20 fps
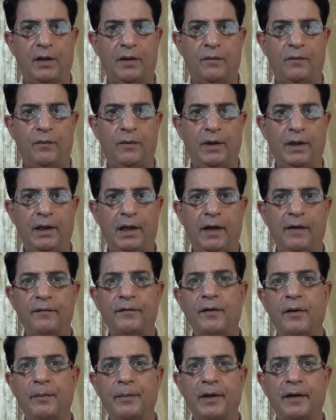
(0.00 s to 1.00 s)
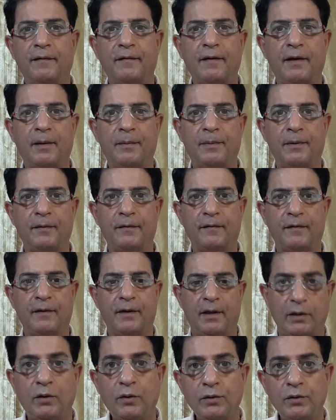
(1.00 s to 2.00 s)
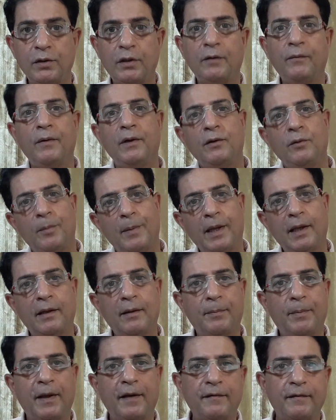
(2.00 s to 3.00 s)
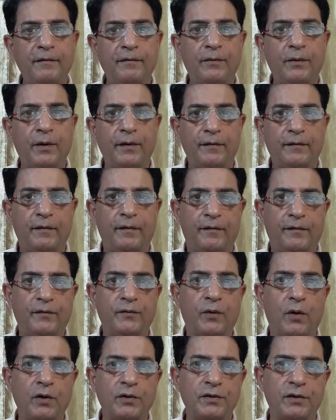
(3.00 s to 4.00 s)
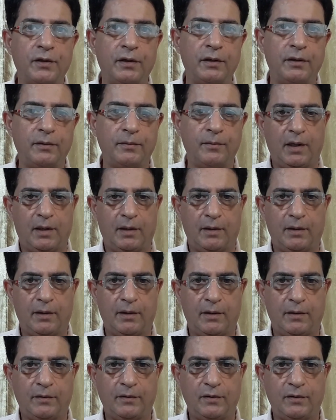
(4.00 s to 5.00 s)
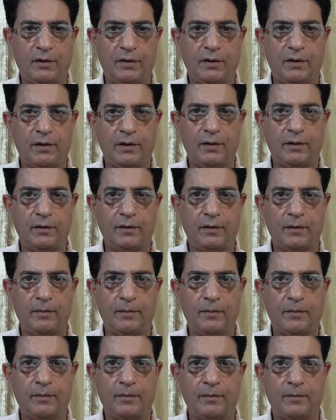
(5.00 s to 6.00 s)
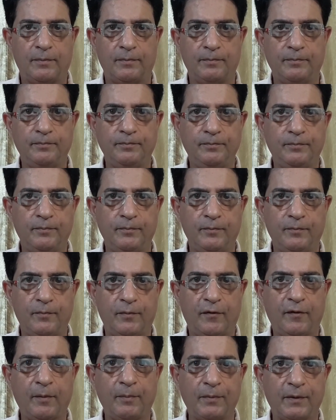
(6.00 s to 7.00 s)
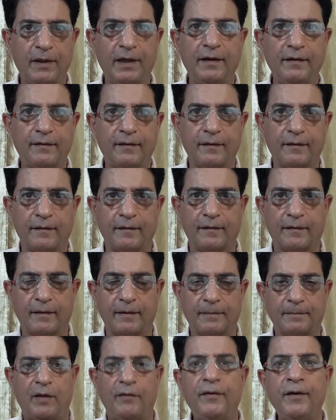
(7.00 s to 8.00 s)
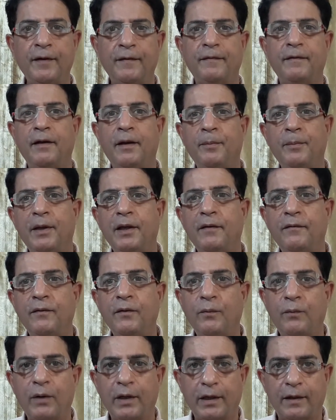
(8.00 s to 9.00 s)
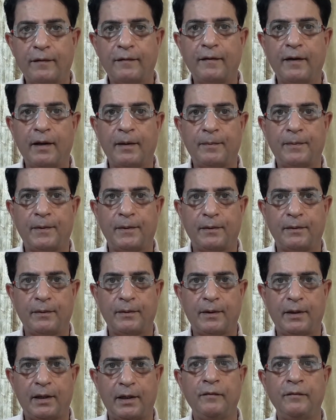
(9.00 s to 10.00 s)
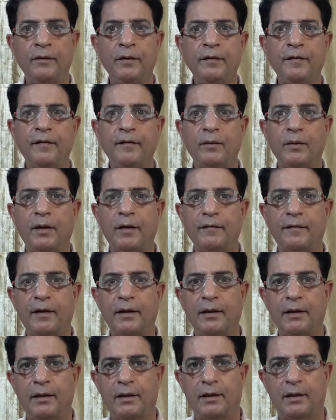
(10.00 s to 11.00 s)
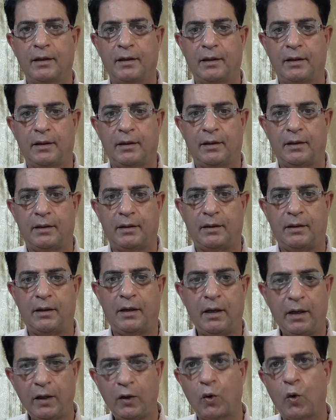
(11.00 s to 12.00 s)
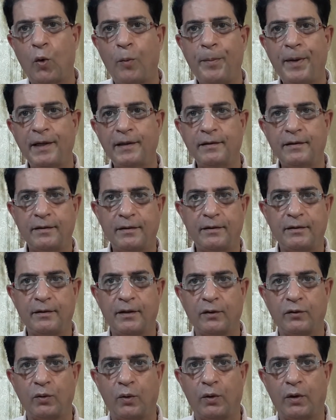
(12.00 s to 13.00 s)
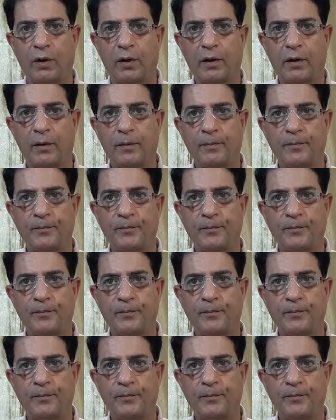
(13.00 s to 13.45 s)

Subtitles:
we'll have some examples. Usually when you make a passive voice structure, there are some reasons. First, let me give you one example, okay? For instance, you can say, I opened the door.